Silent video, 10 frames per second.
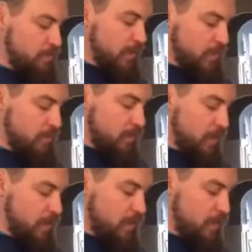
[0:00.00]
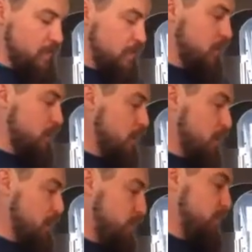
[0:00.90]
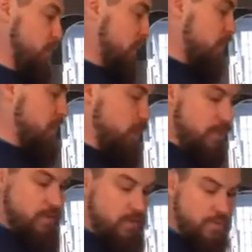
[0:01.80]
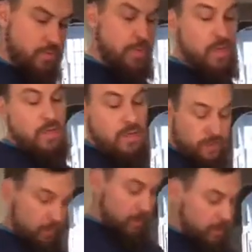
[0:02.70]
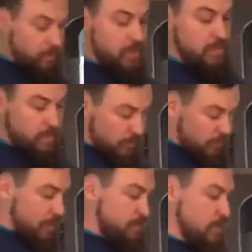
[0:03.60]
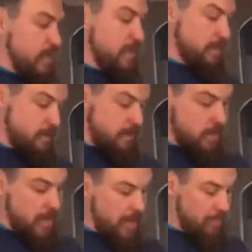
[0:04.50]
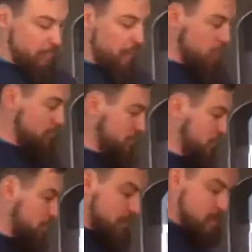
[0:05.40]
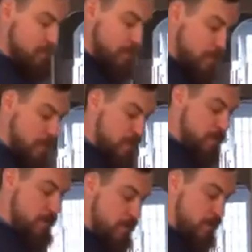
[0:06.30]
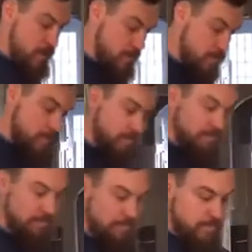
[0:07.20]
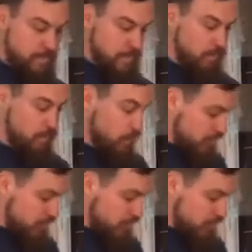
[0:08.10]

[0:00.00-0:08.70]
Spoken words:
batch of mayonnaise, and then from there you can do the ranch dressing, the Thousand Island, and you can have all these sauces on hand at your house. What